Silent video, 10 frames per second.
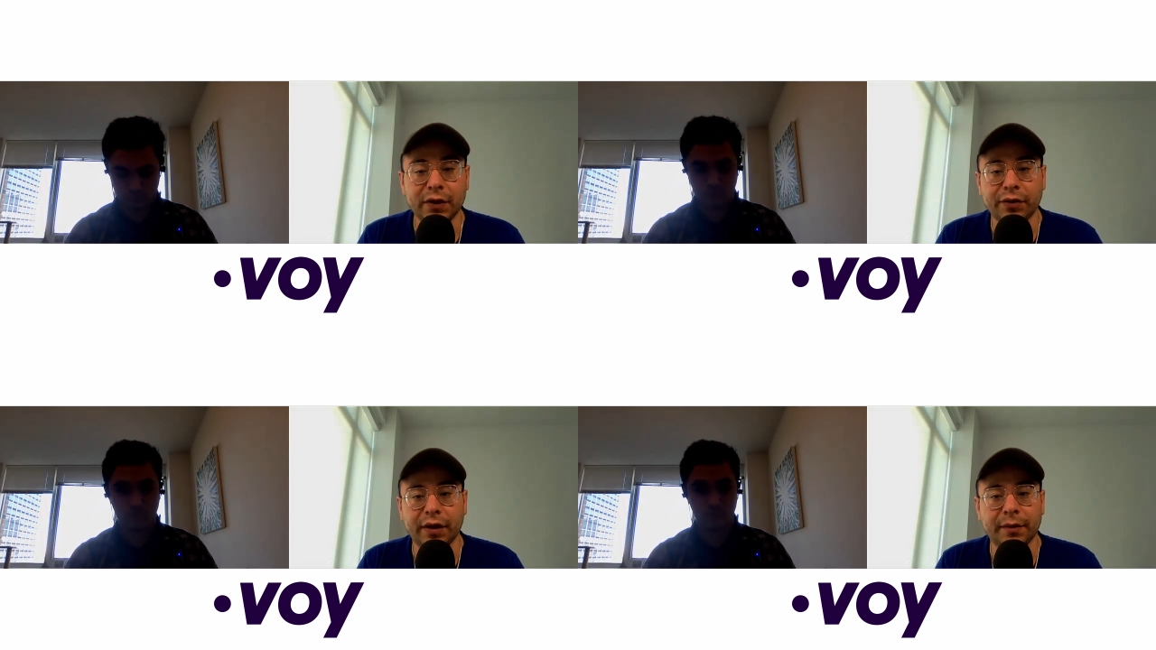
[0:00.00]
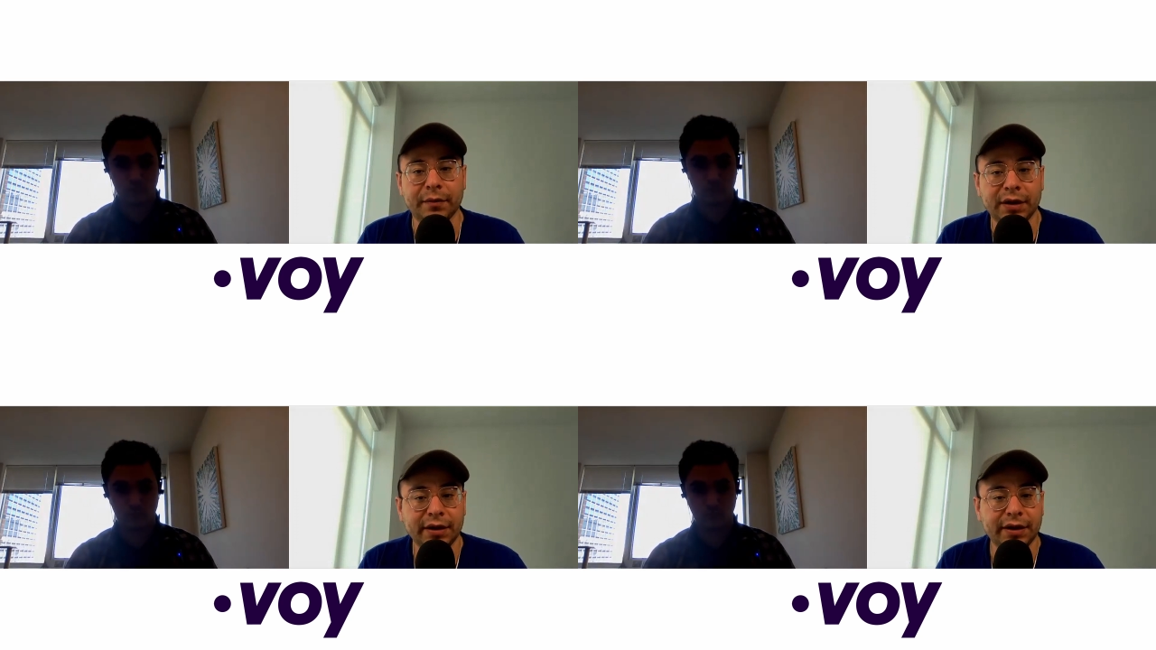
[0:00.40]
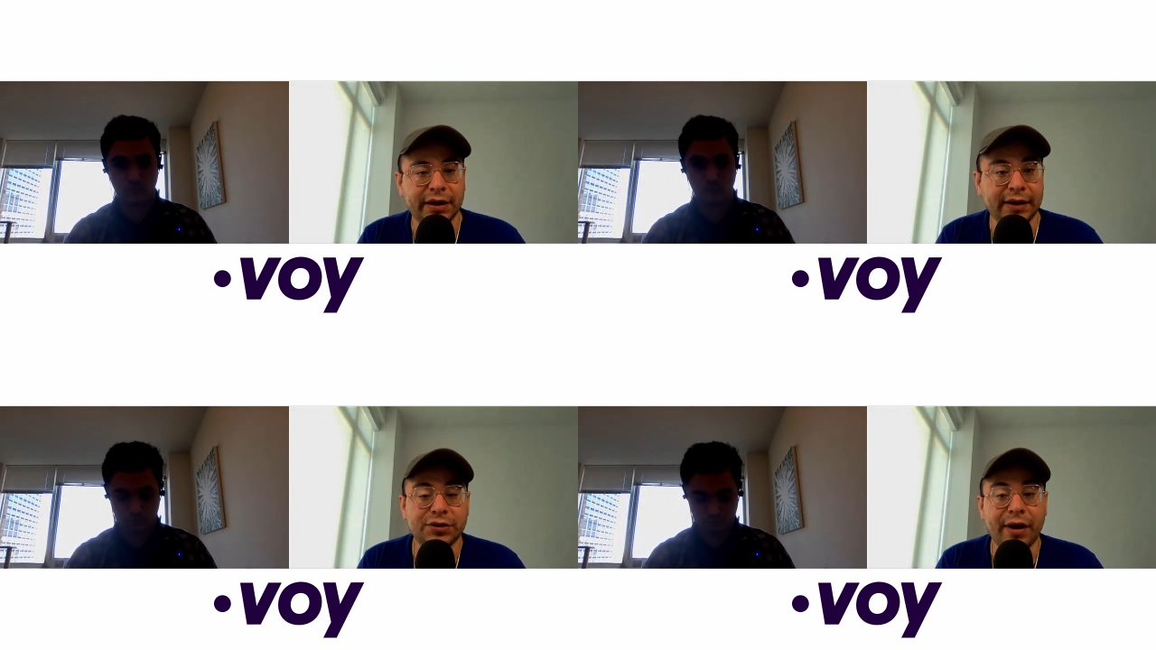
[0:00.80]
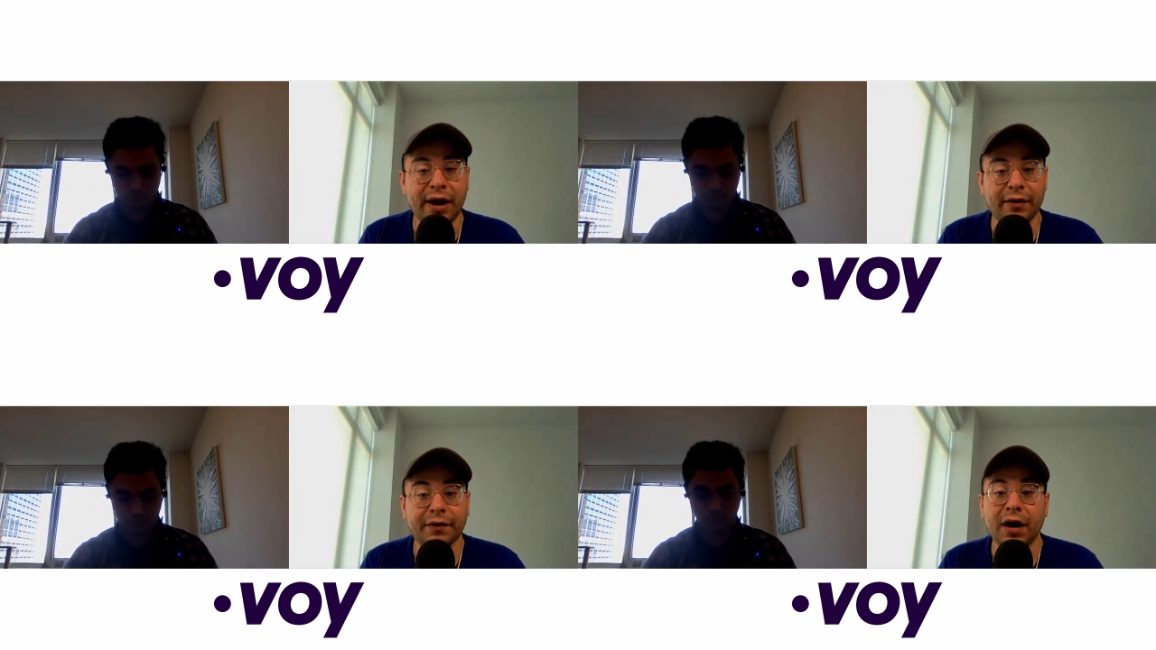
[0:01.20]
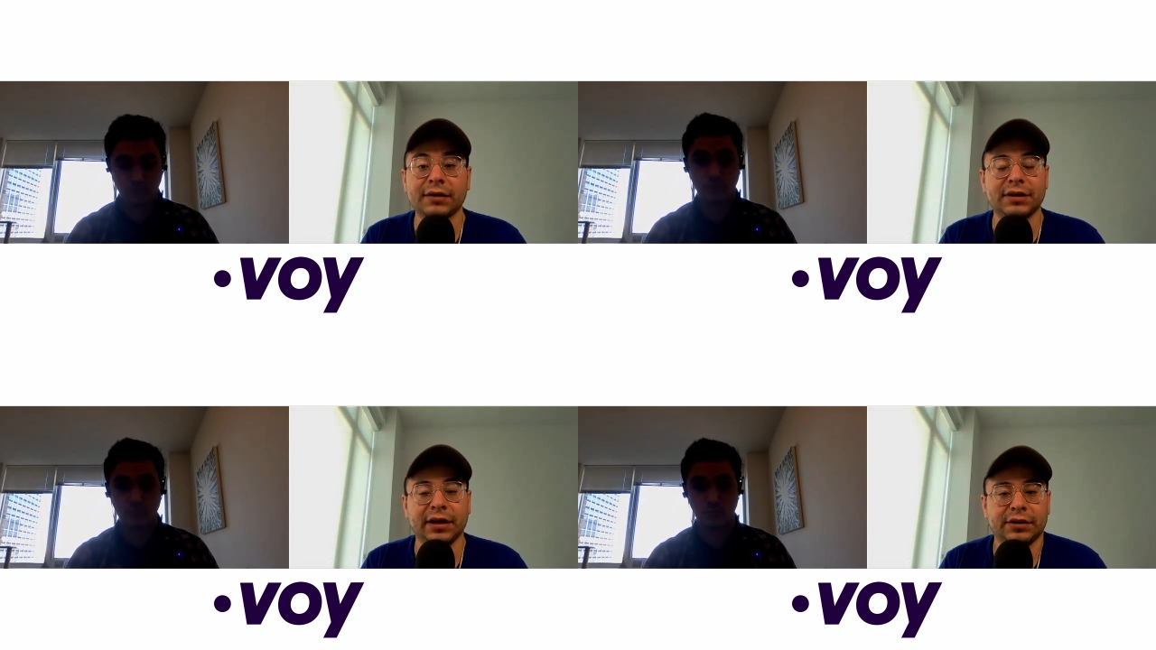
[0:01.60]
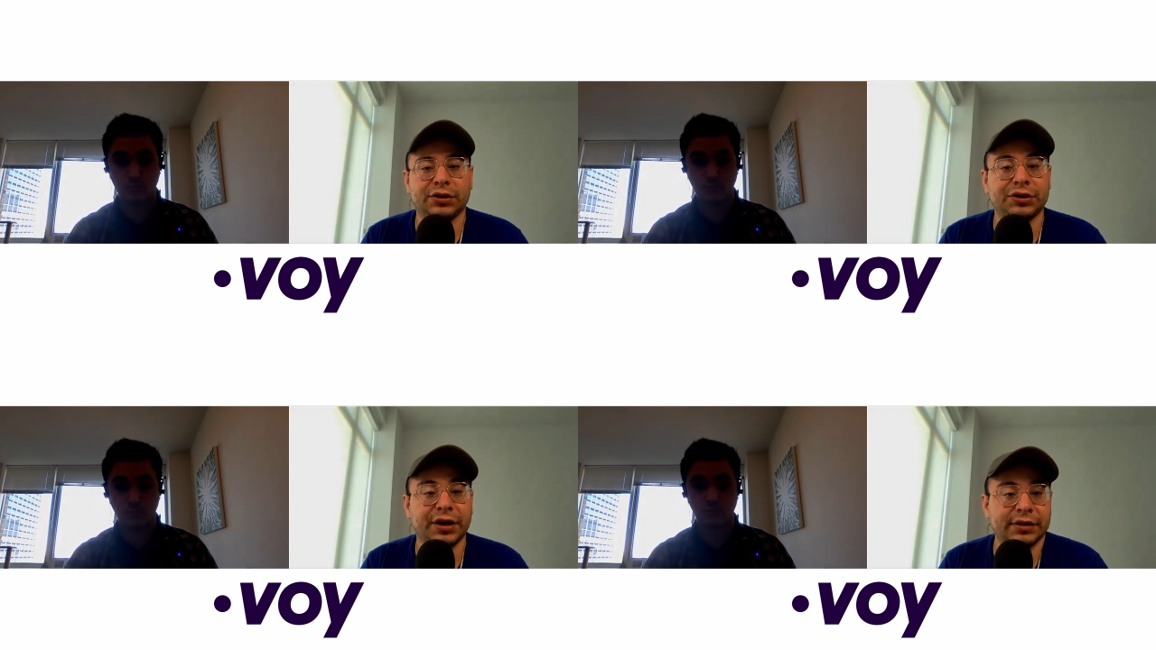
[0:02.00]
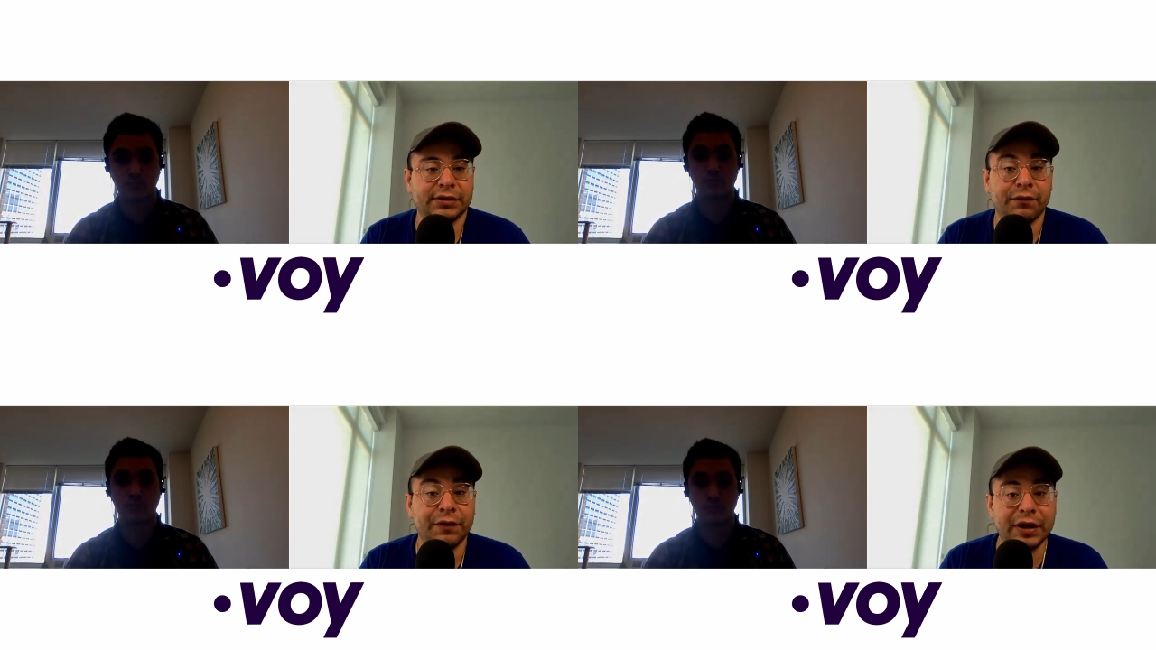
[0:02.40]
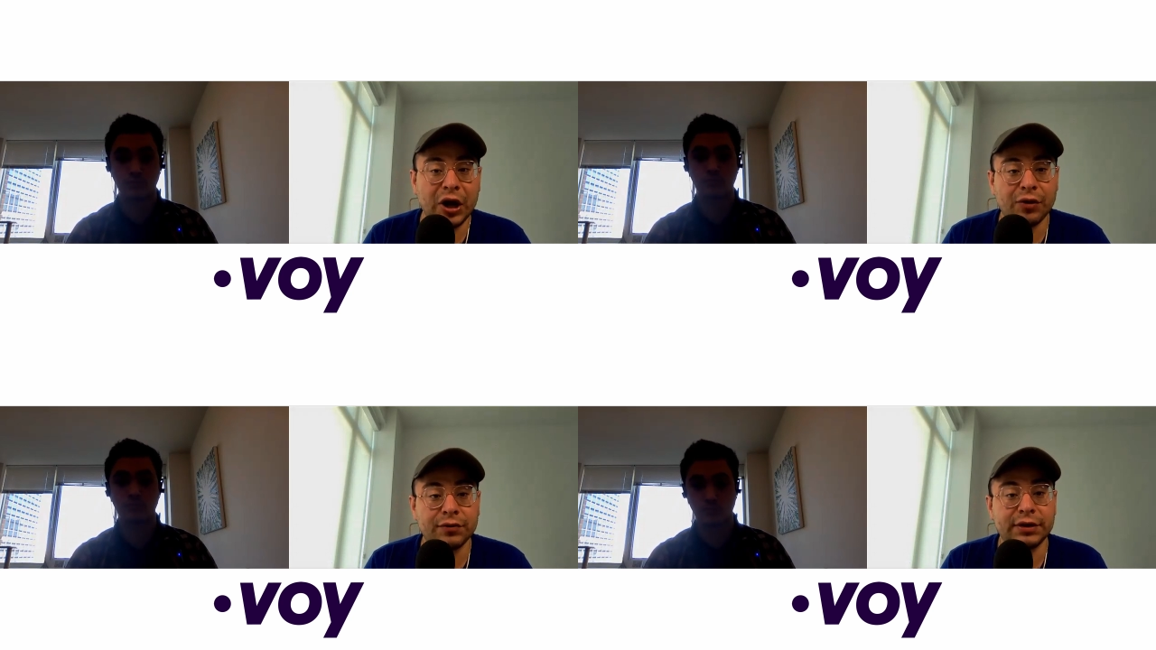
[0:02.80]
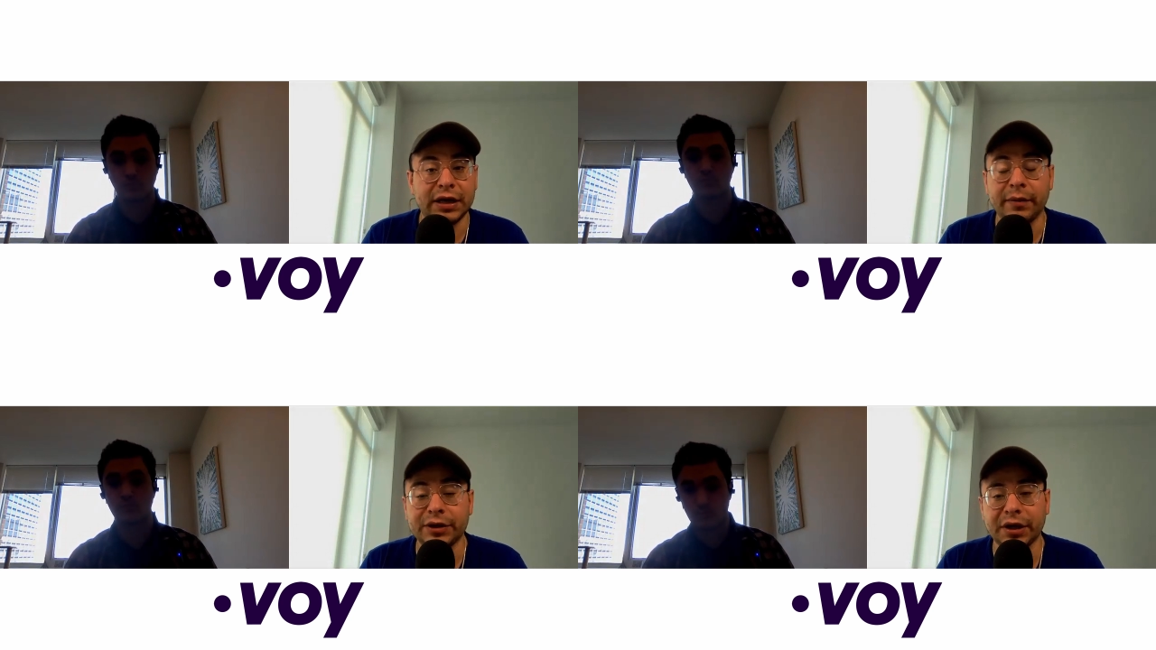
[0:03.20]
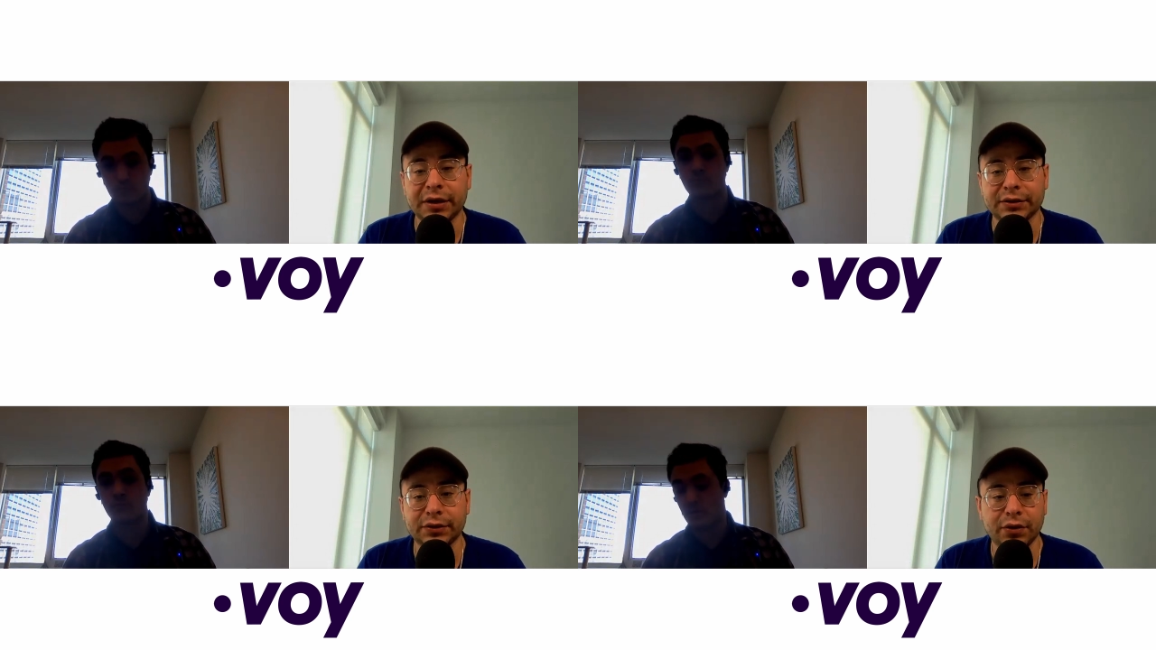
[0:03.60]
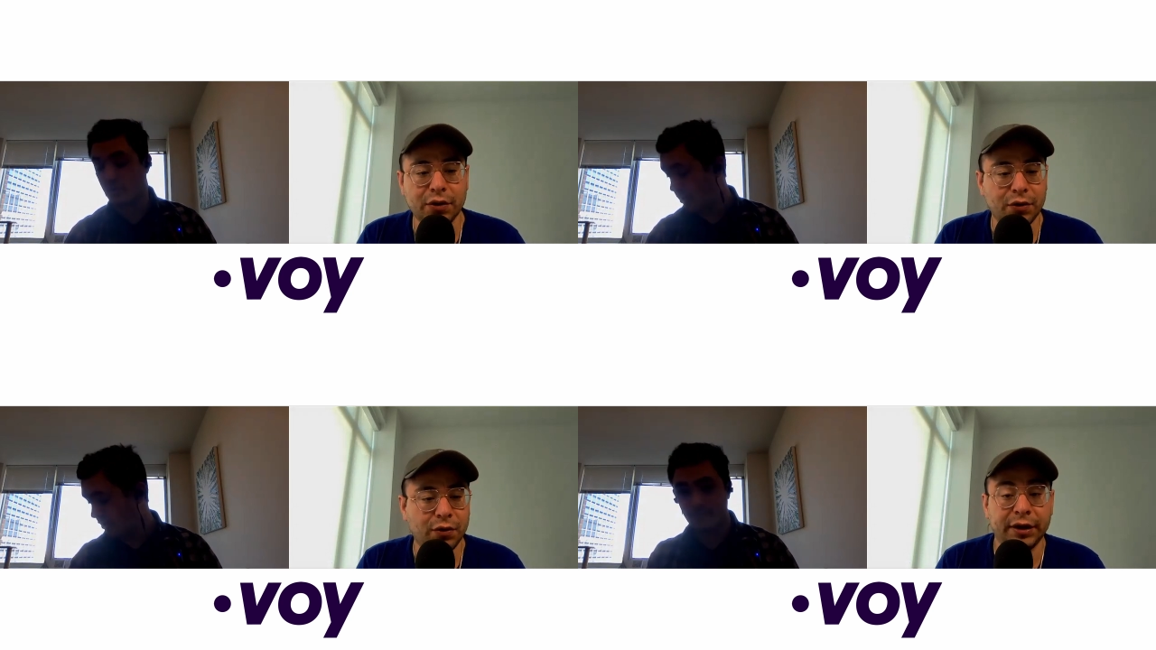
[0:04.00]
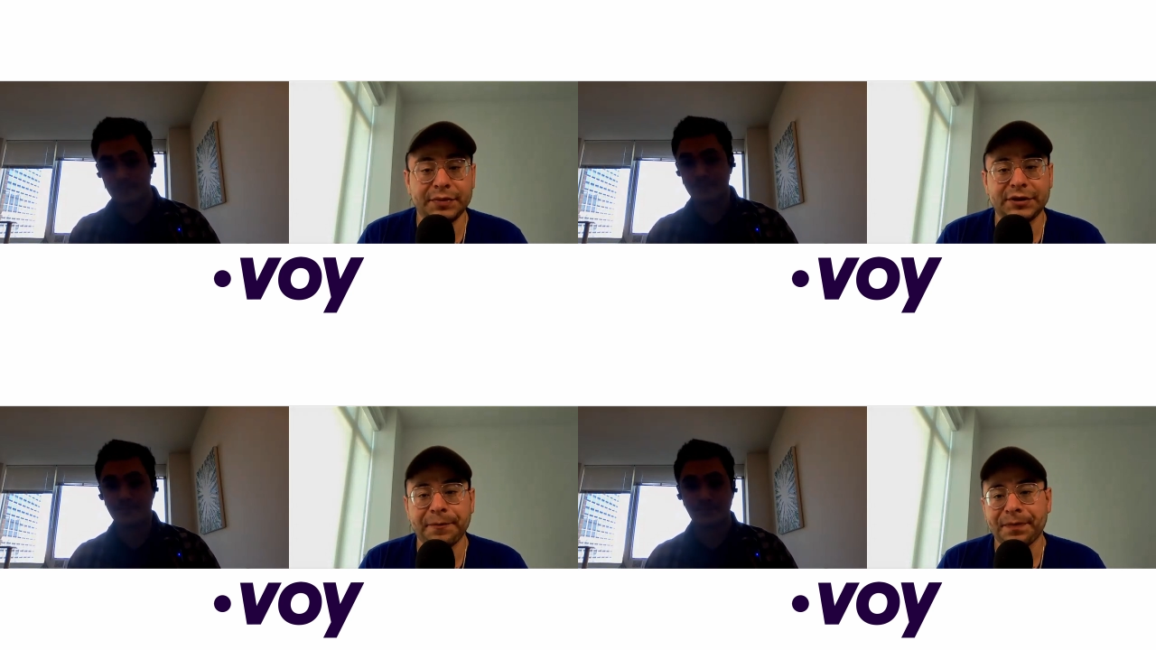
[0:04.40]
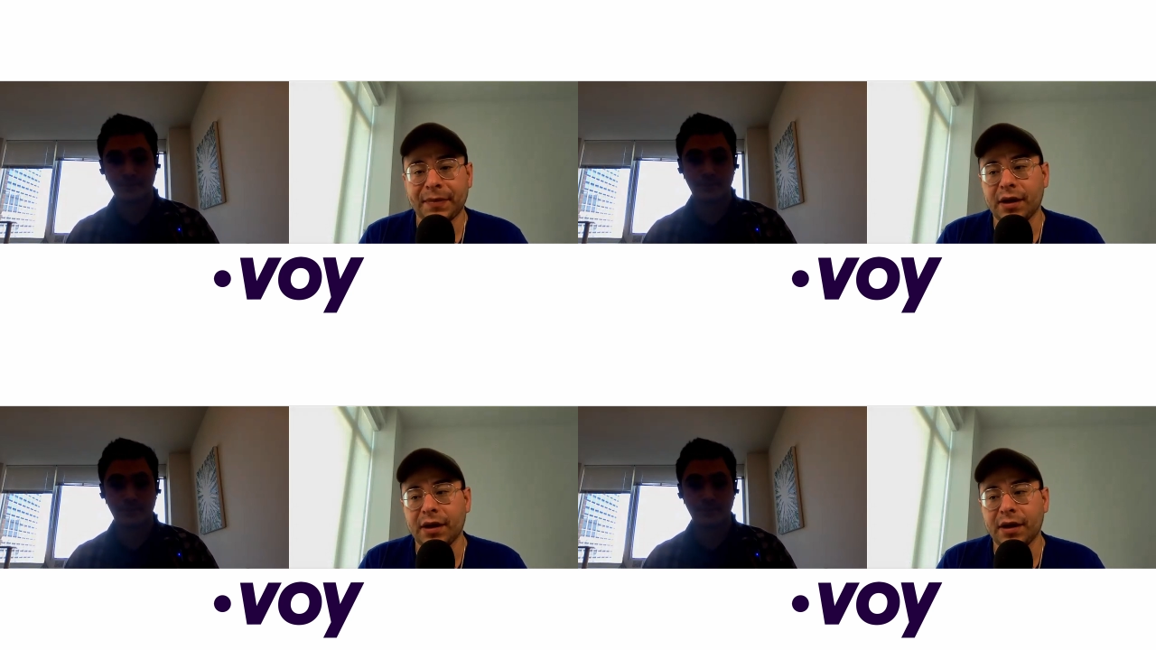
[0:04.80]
Speaker 1: with a few of them, they just don't have content such as videos, images, or clips.